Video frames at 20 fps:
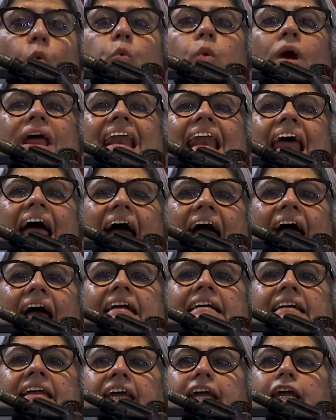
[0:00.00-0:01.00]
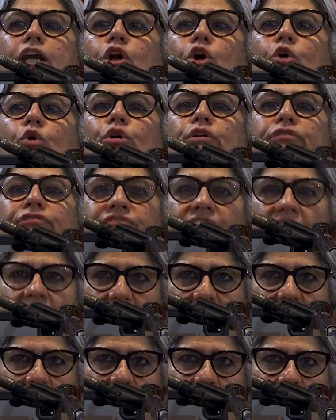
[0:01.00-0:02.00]
will act in good
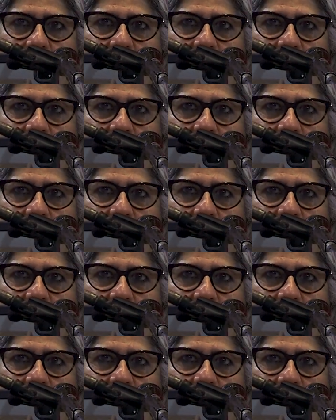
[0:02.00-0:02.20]
faith.